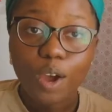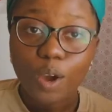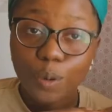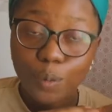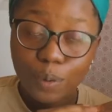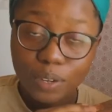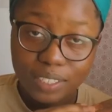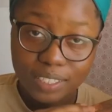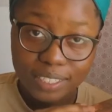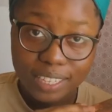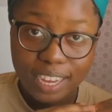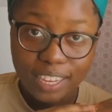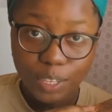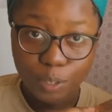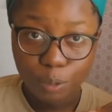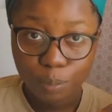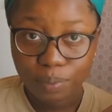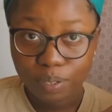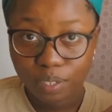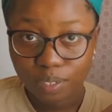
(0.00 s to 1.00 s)
Oh, what's that? You
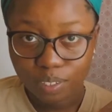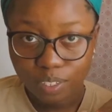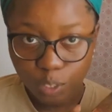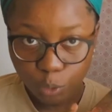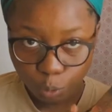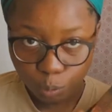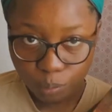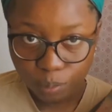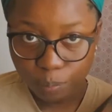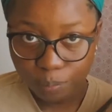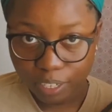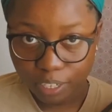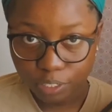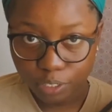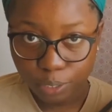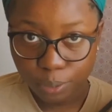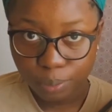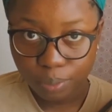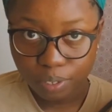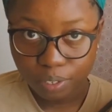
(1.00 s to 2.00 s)
want me to, you want me to make a
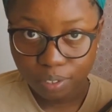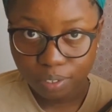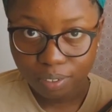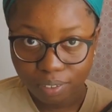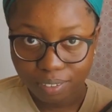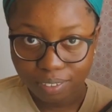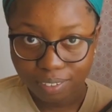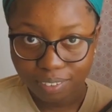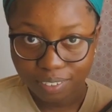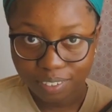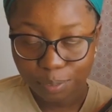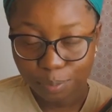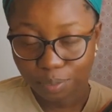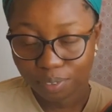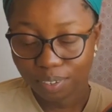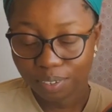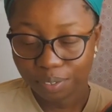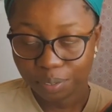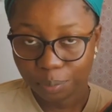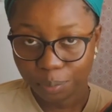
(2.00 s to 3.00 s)
joke? You,
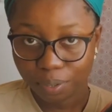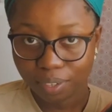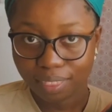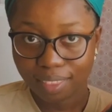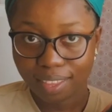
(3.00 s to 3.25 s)
you want